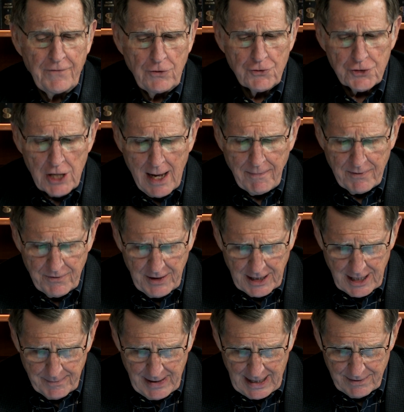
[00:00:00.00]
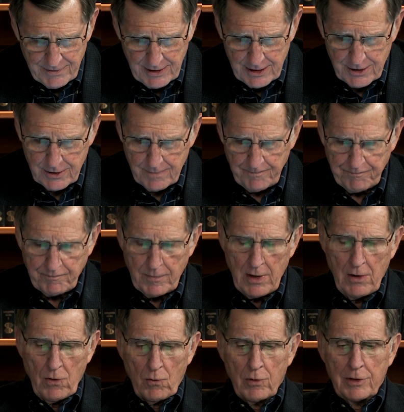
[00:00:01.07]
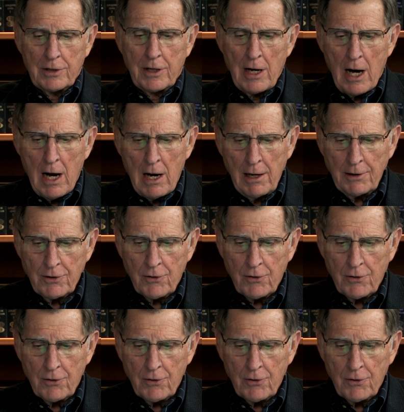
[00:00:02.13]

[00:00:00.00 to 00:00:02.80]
you stop and think about this, uh -huh. when God